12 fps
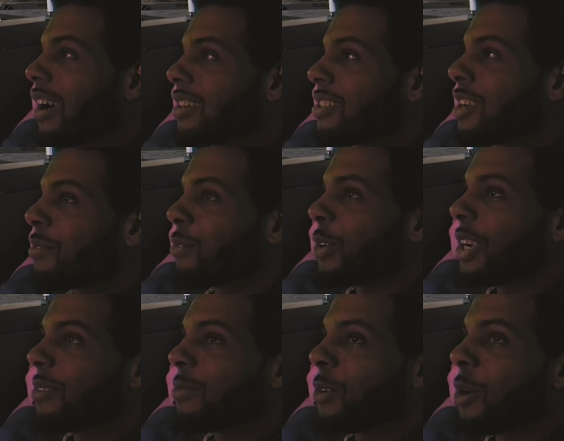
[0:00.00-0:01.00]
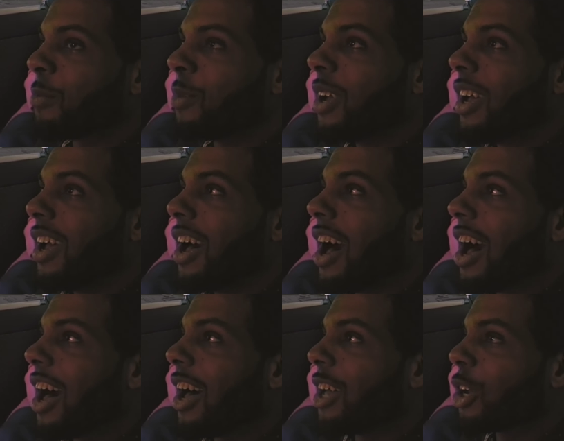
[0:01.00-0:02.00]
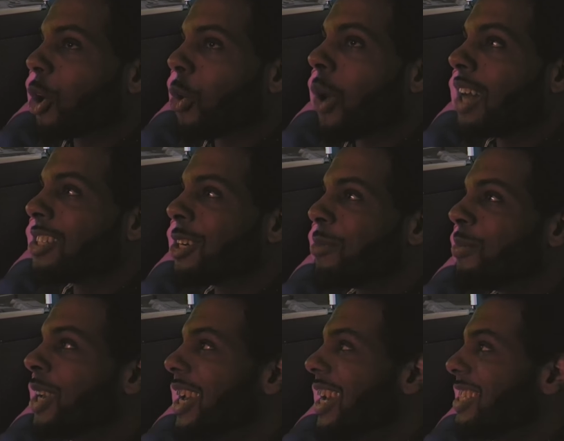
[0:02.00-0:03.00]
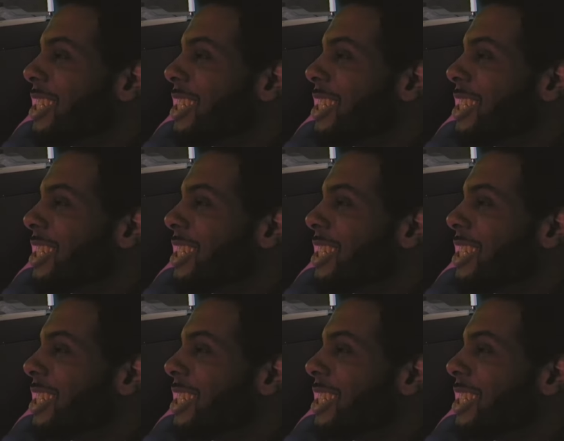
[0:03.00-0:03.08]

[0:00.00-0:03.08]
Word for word: are suffering from uh, quantum